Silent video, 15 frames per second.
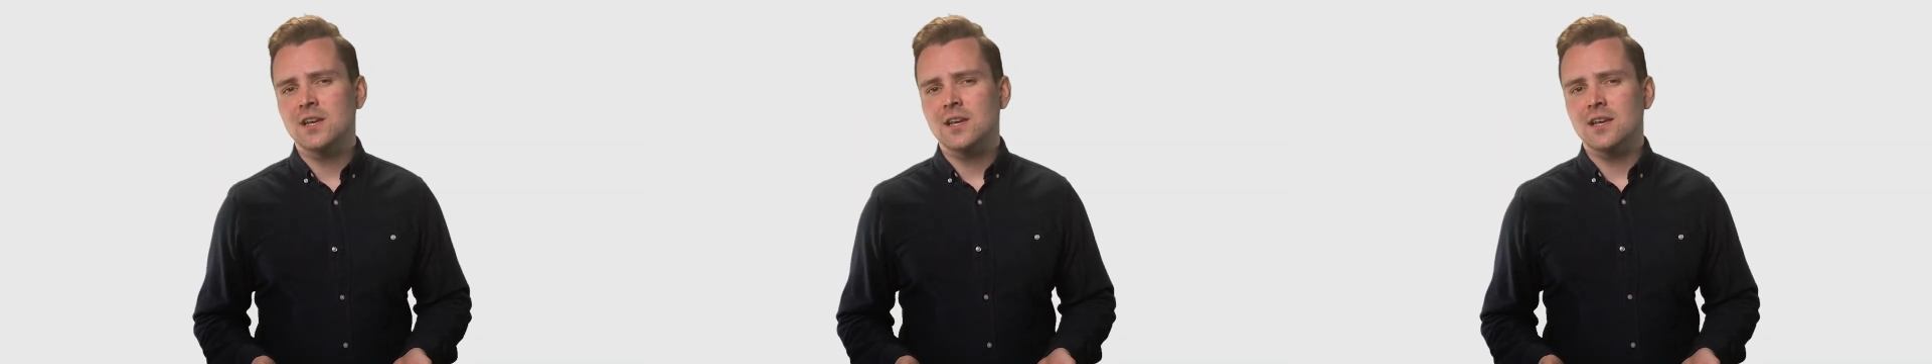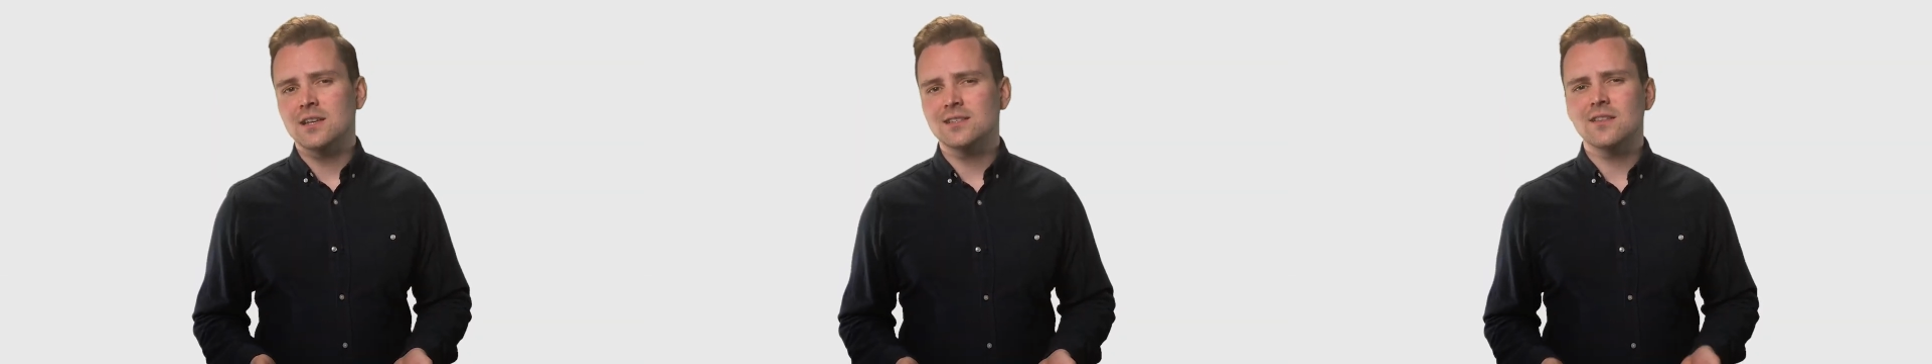
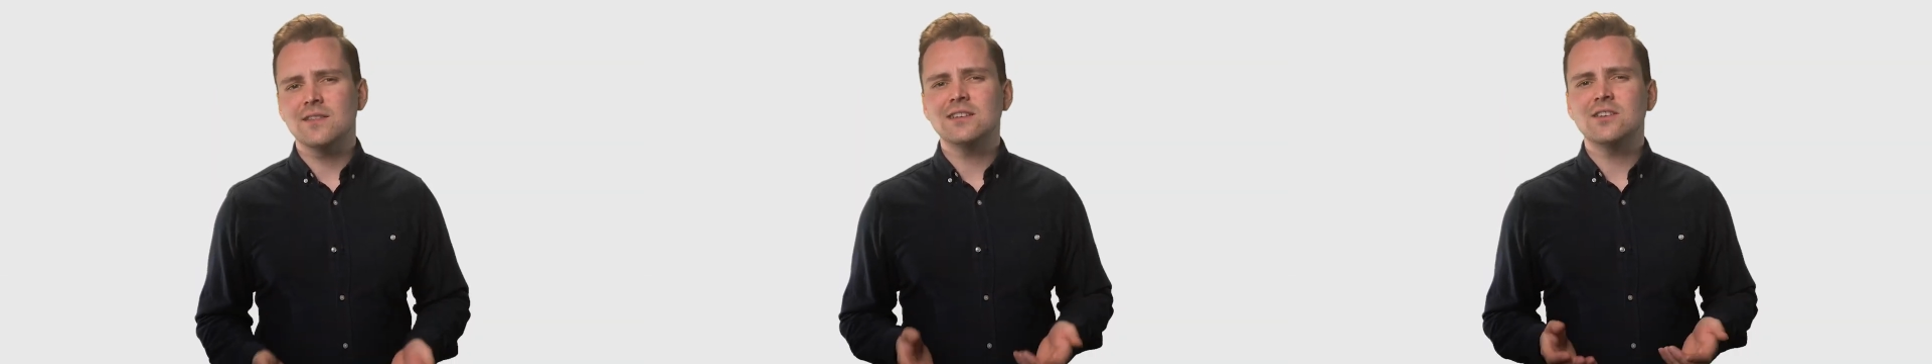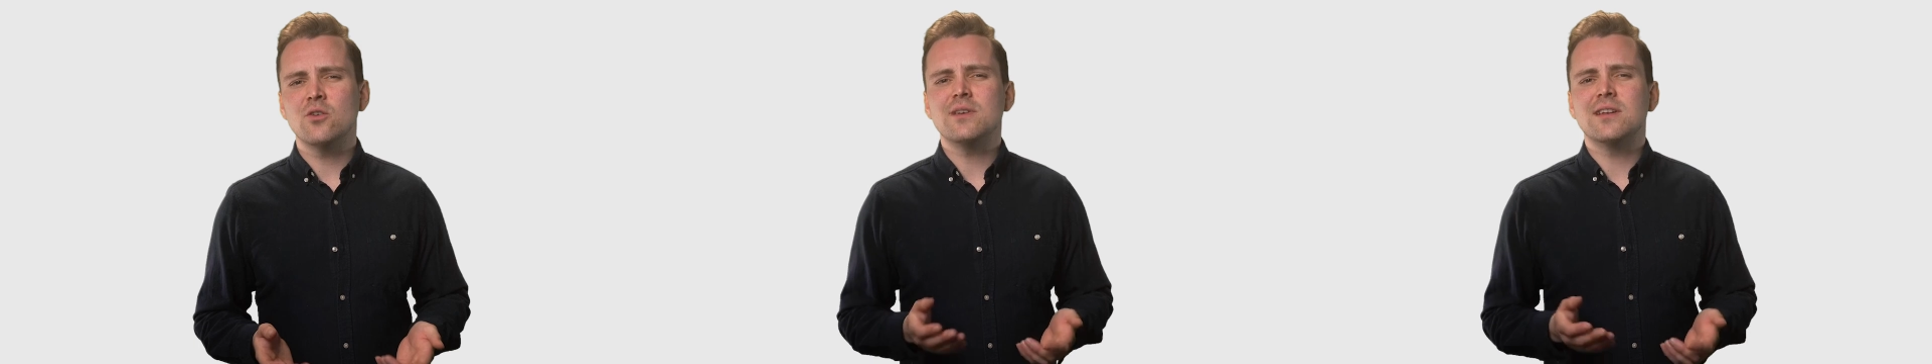is that they
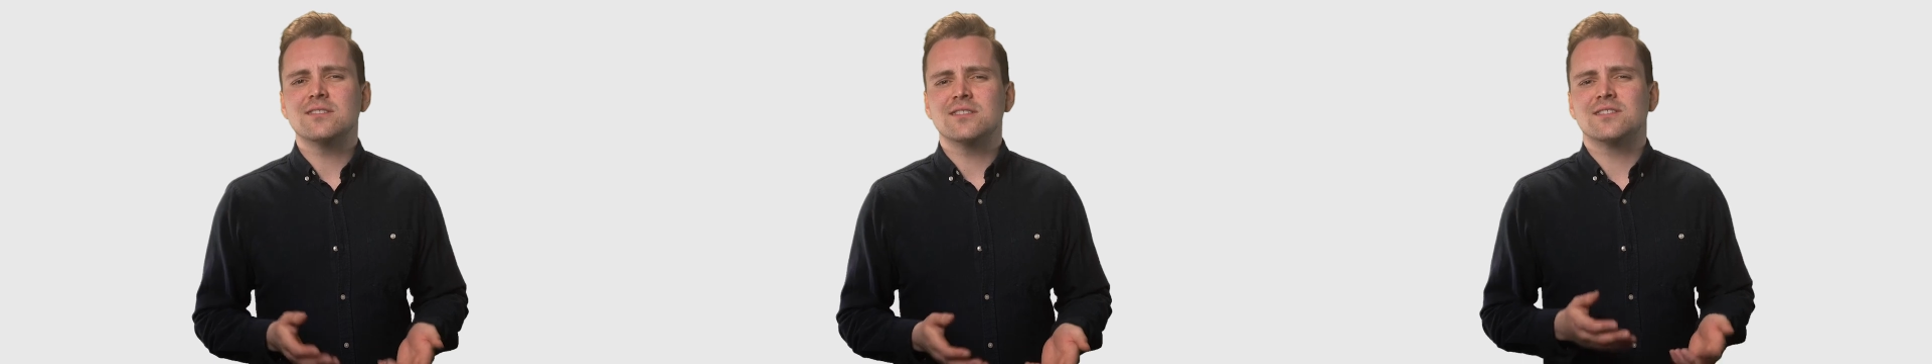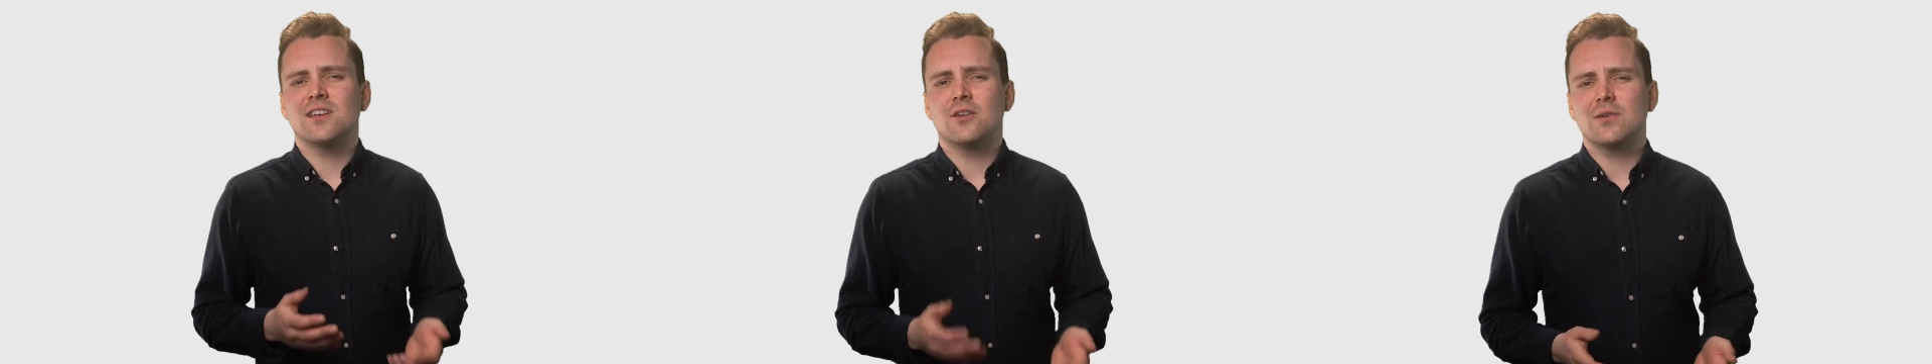don't
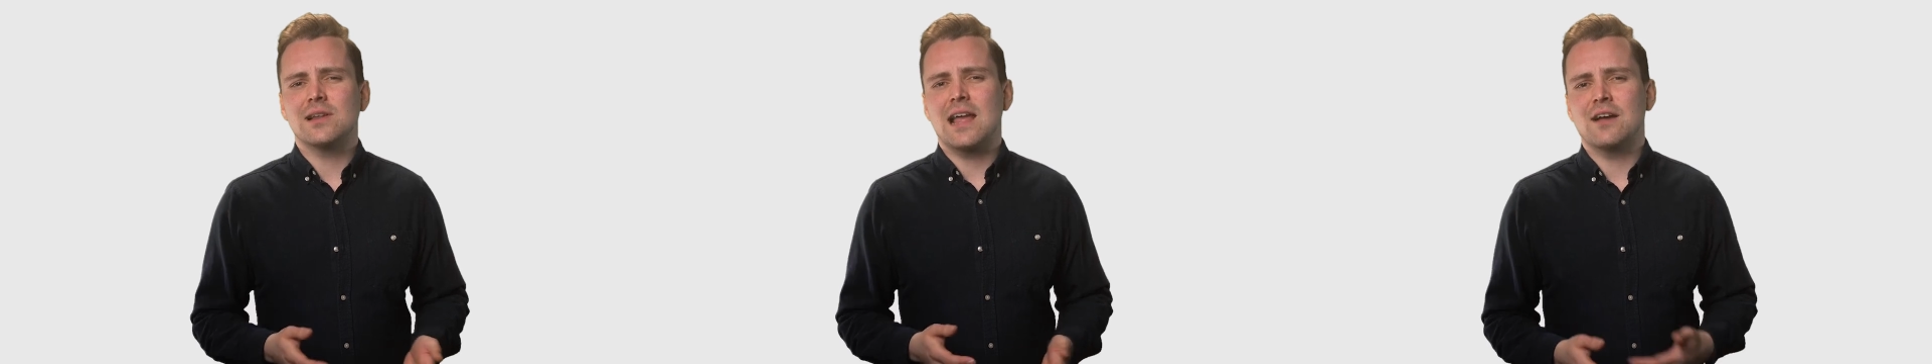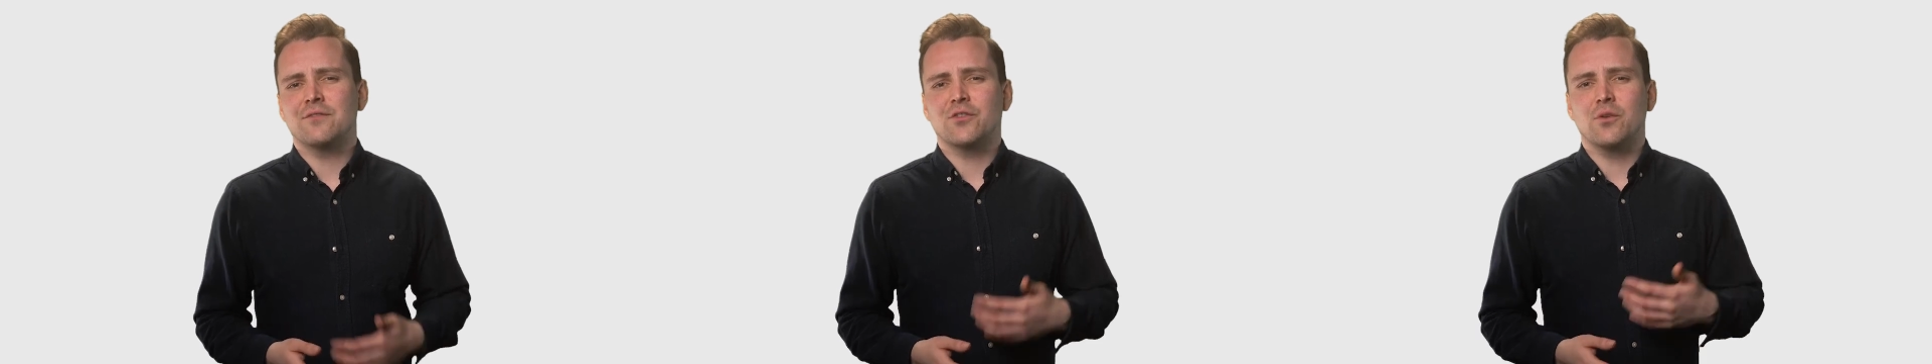necessarily have